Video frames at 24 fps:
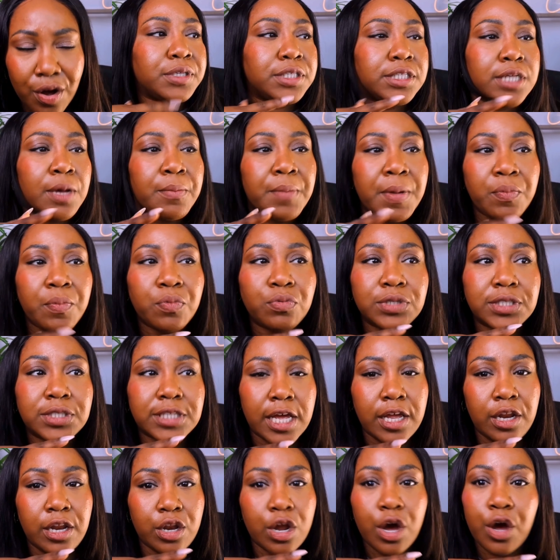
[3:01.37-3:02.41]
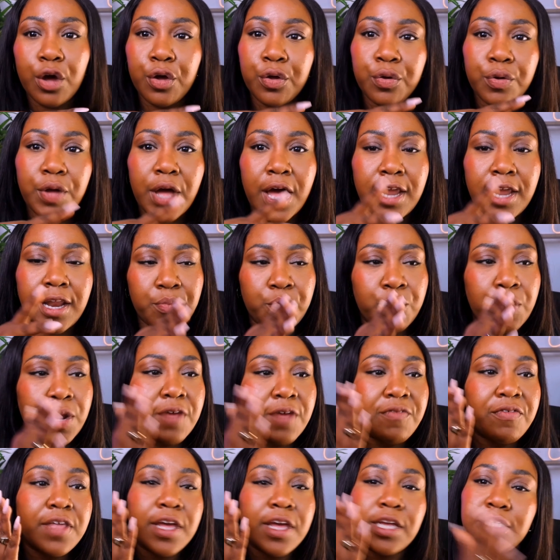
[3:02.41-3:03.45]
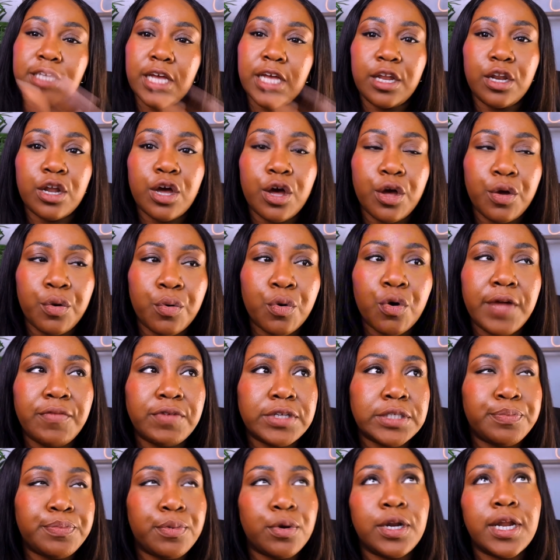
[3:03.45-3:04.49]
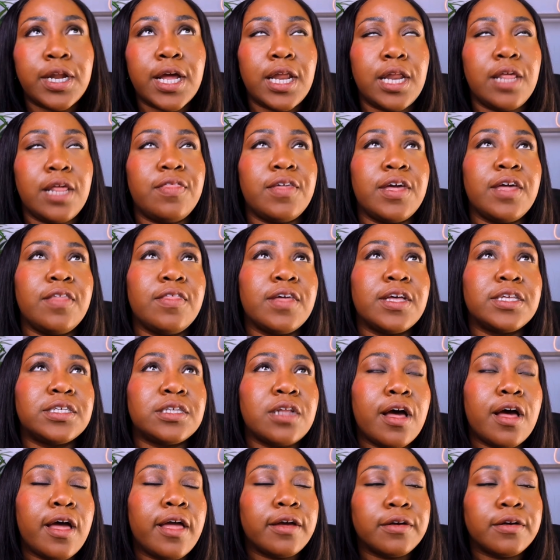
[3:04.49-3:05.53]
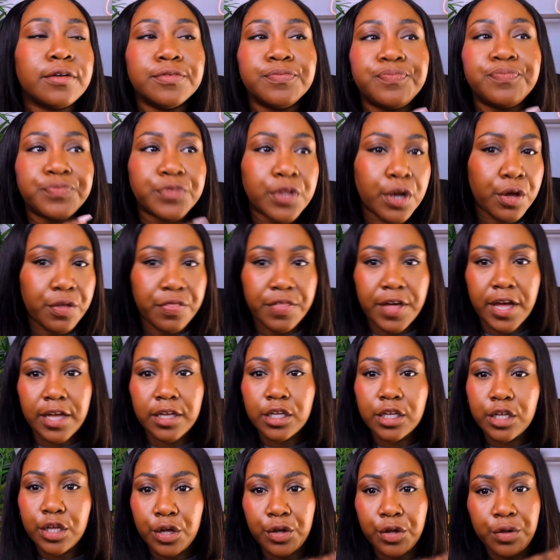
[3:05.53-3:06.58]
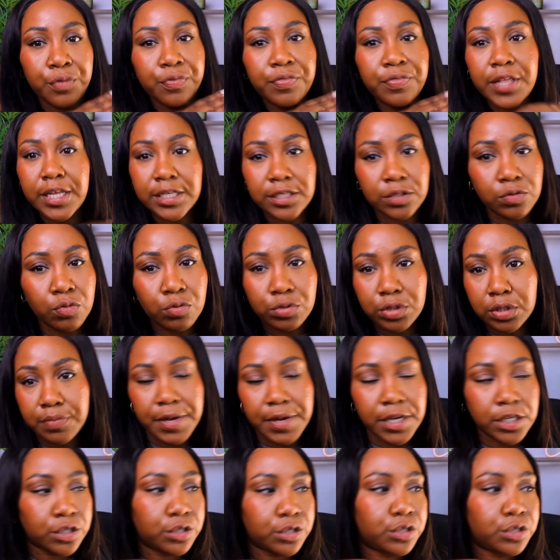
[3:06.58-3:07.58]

Some people will say no, and whenever they say no or respond anything that's like, no thank you, this automation